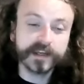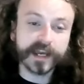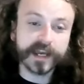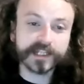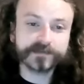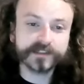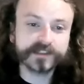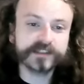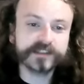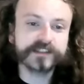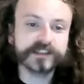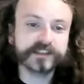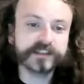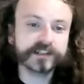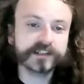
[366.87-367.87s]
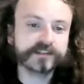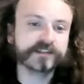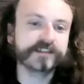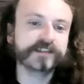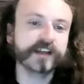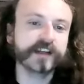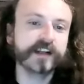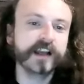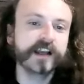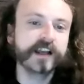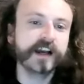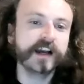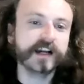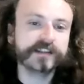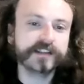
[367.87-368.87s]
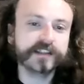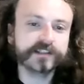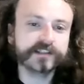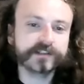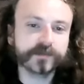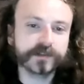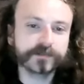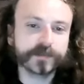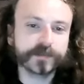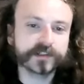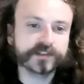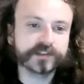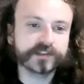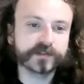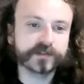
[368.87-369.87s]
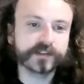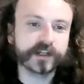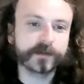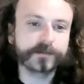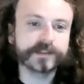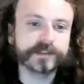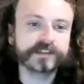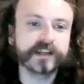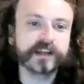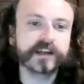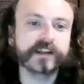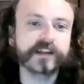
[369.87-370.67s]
Activist T.C. Custard said, I think just one person showing up is